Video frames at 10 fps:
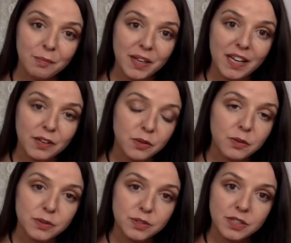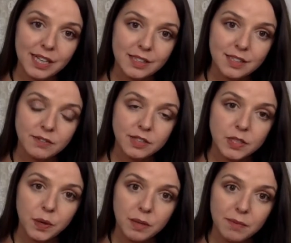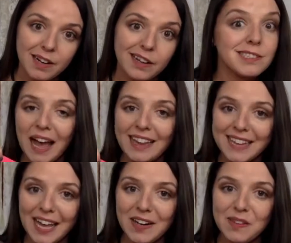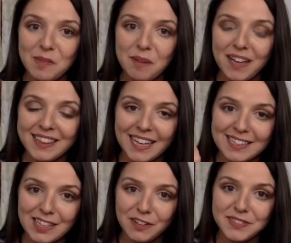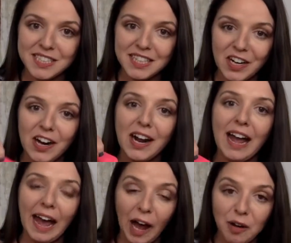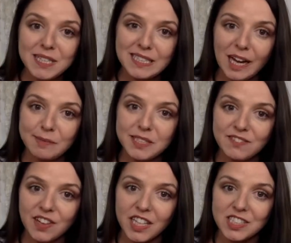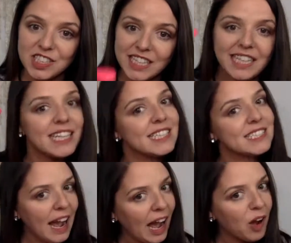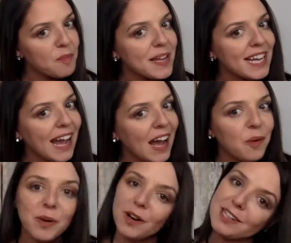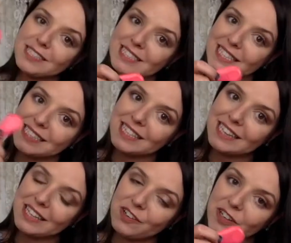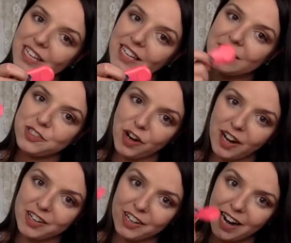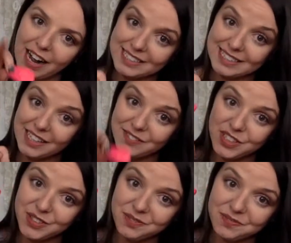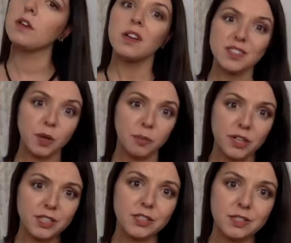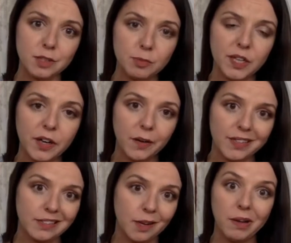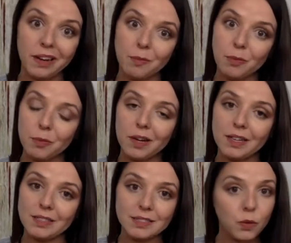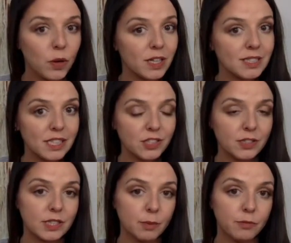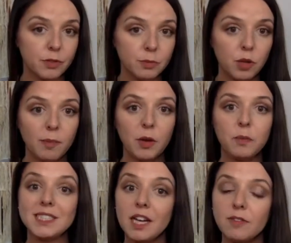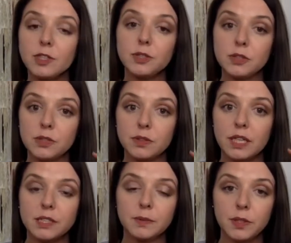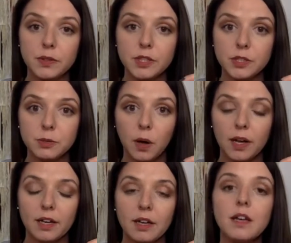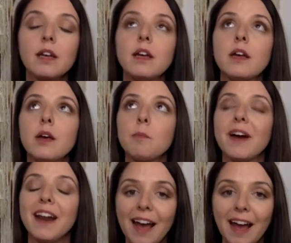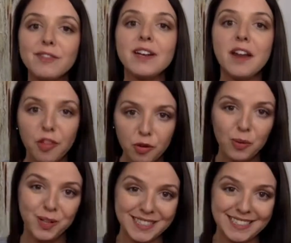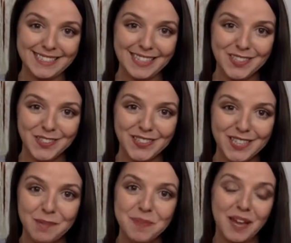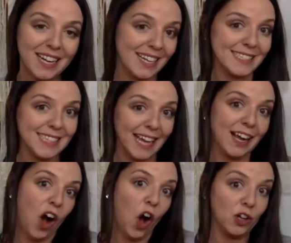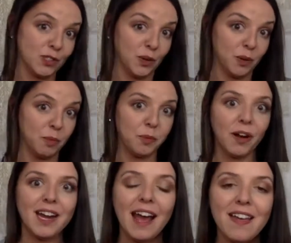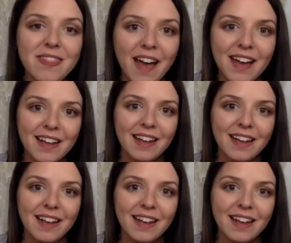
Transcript: me and you lose your keys every 20 minutes, at the end of the month, I'd love to hear how many times you've lost your keys, how many hours this little key tracker has saved you. So So I'm pretty sure a little bit ago I said my number one organizational tip for deployment was never do two things when you can do one. But I have another organizational tip that is like also number one, and that